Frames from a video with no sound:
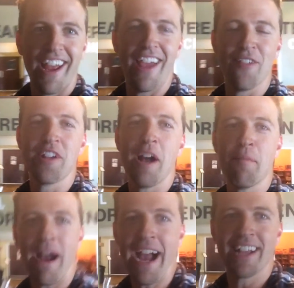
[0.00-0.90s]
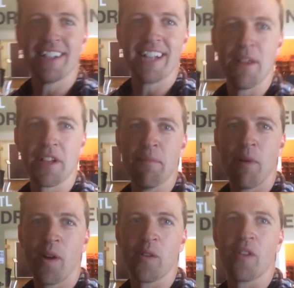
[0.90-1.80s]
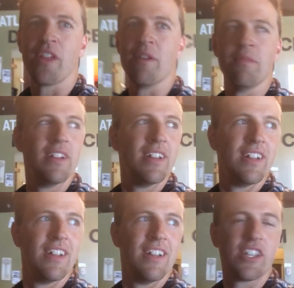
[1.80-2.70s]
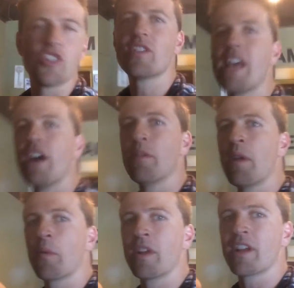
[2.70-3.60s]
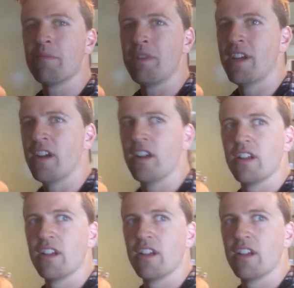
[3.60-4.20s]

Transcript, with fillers: and then we got back in time to come party with them. Did you tell them that we're not going to be here?